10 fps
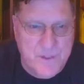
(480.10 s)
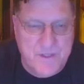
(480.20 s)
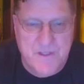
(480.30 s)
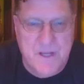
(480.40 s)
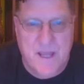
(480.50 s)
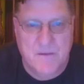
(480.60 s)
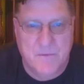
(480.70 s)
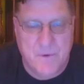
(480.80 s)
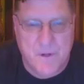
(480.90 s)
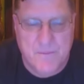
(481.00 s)
treat it as an act
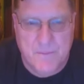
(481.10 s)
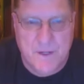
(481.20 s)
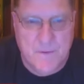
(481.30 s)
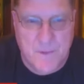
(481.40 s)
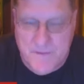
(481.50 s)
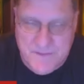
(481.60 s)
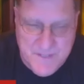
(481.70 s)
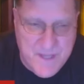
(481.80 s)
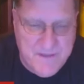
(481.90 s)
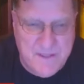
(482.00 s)
of war. We've
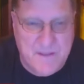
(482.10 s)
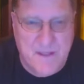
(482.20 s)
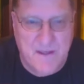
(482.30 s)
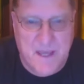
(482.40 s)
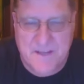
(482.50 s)
said that the